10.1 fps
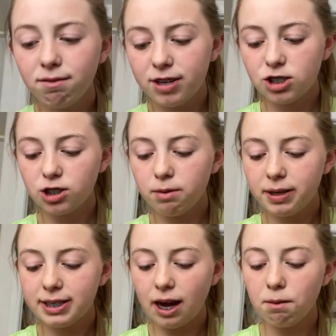eventually
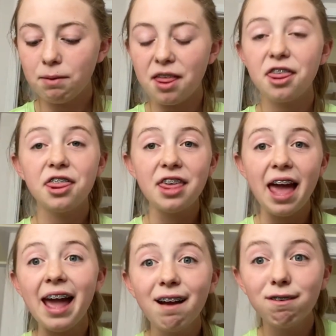went down, but
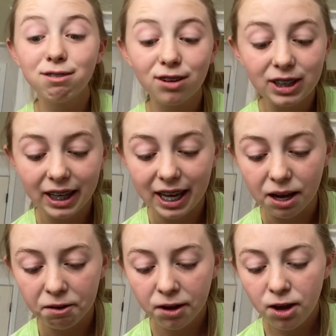
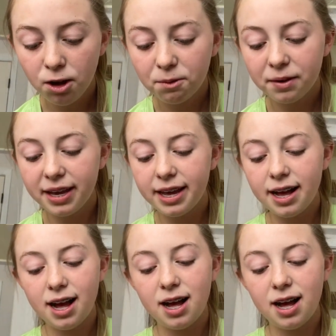thankfully we